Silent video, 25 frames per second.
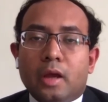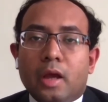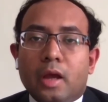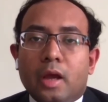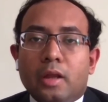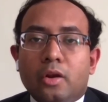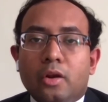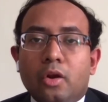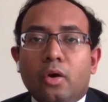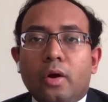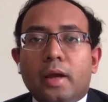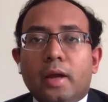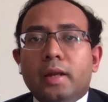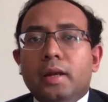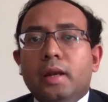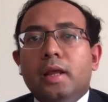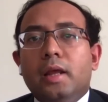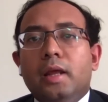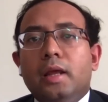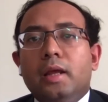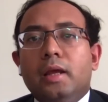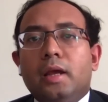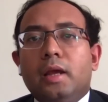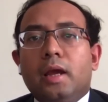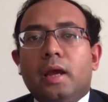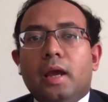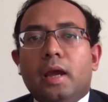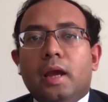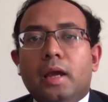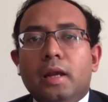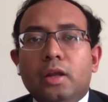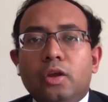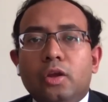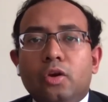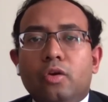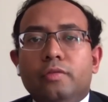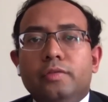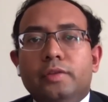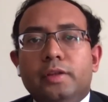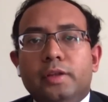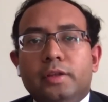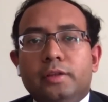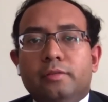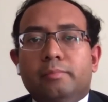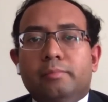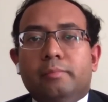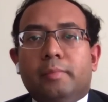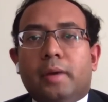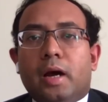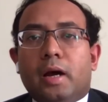Now, in any of these
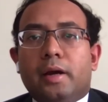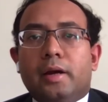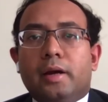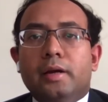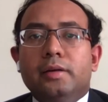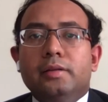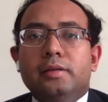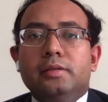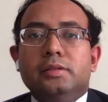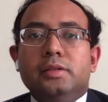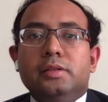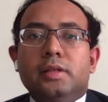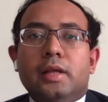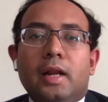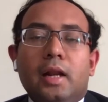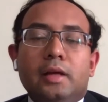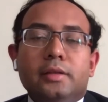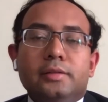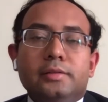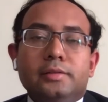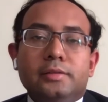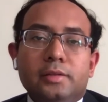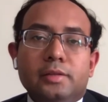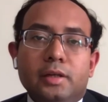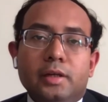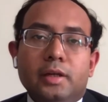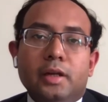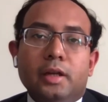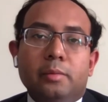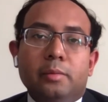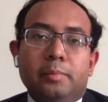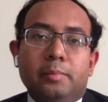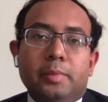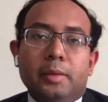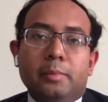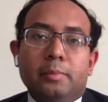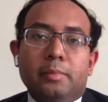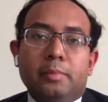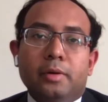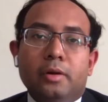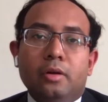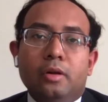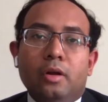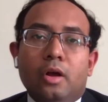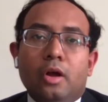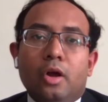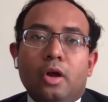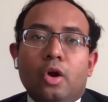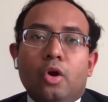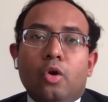markets, there are certain people
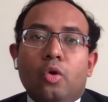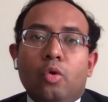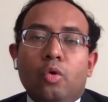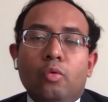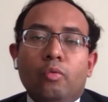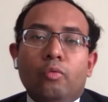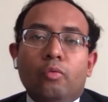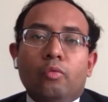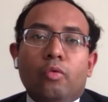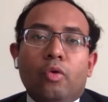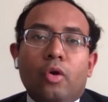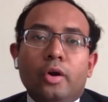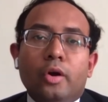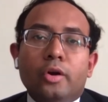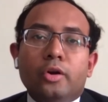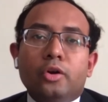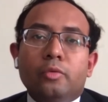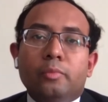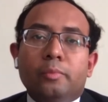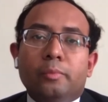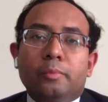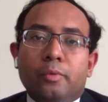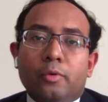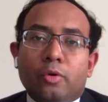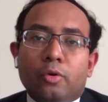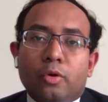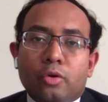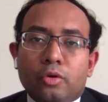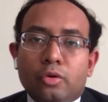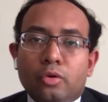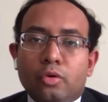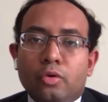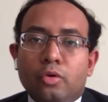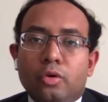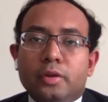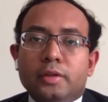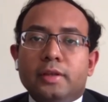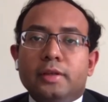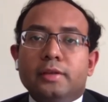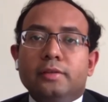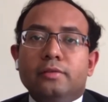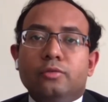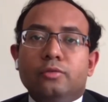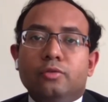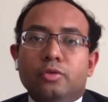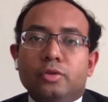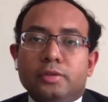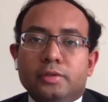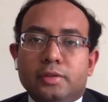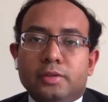who want to procure these
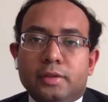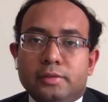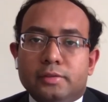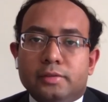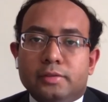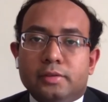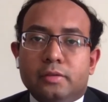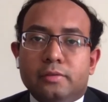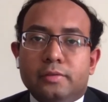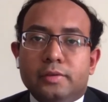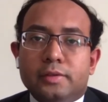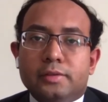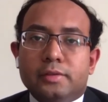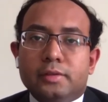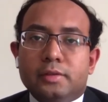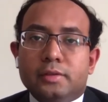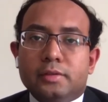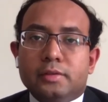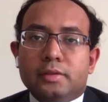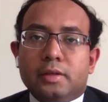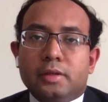goods and services,